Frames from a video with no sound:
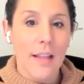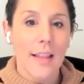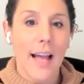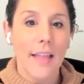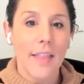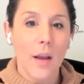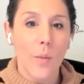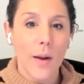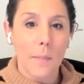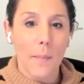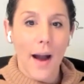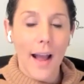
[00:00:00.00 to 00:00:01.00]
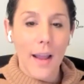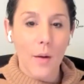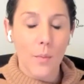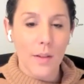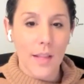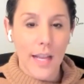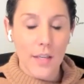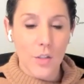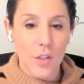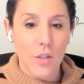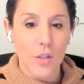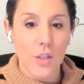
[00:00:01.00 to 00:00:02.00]
Like, I think when my
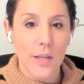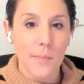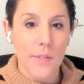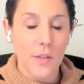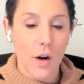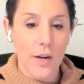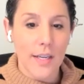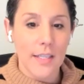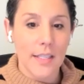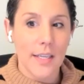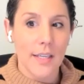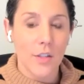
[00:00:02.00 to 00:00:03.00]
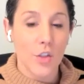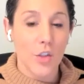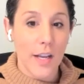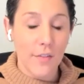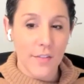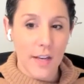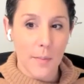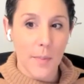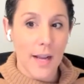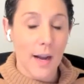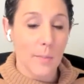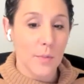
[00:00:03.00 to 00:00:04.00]
relationship started to shift and
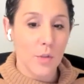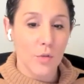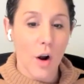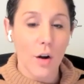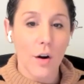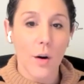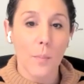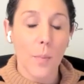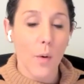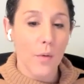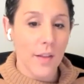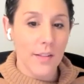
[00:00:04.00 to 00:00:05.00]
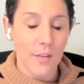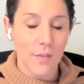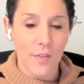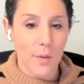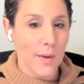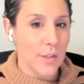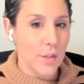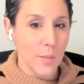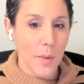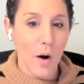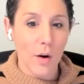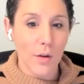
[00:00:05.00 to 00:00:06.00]
become stronger, both as a fundraiser,
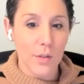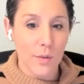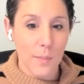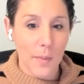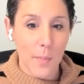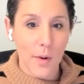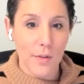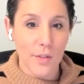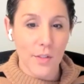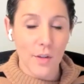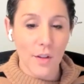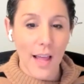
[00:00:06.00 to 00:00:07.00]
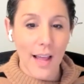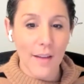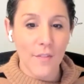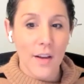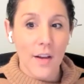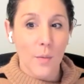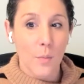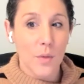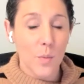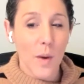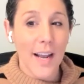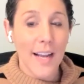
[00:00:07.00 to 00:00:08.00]
but also in my personal life,
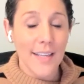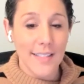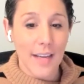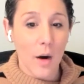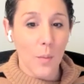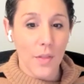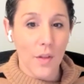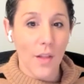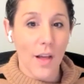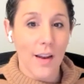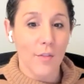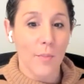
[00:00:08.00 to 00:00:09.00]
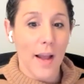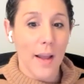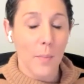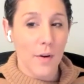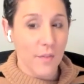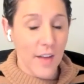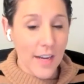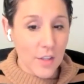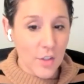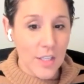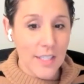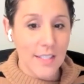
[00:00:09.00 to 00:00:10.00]
was when I dealt with a lot of my
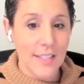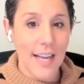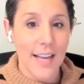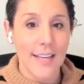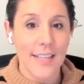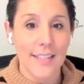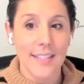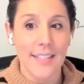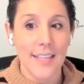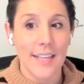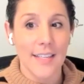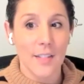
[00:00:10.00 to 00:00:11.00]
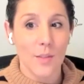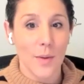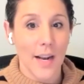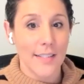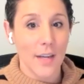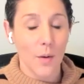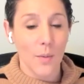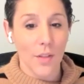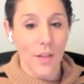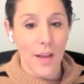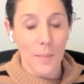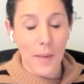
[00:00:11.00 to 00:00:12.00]
perfectionist tendencies, when I dealt with a
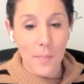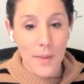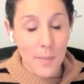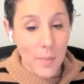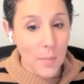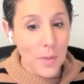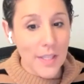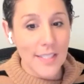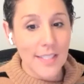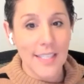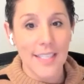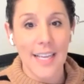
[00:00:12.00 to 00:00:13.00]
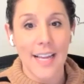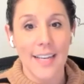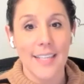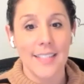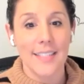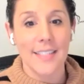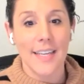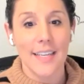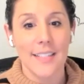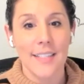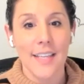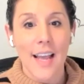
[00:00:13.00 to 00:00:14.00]
lot of my people-pleasing
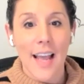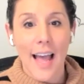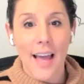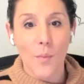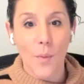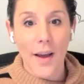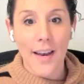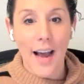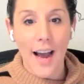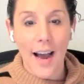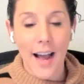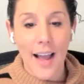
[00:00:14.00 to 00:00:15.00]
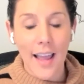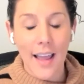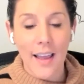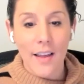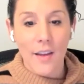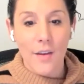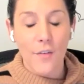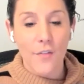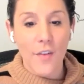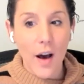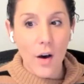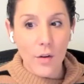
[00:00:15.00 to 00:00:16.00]
tendencies, and when I
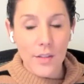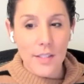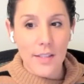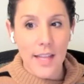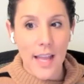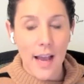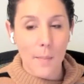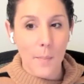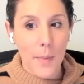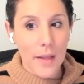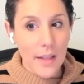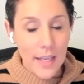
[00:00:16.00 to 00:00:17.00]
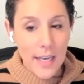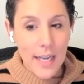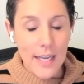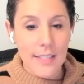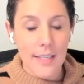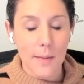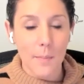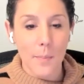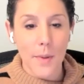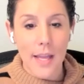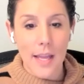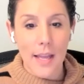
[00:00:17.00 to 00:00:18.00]
felt the ability to
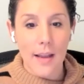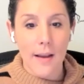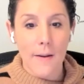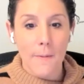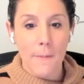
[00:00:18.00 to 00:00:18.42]
be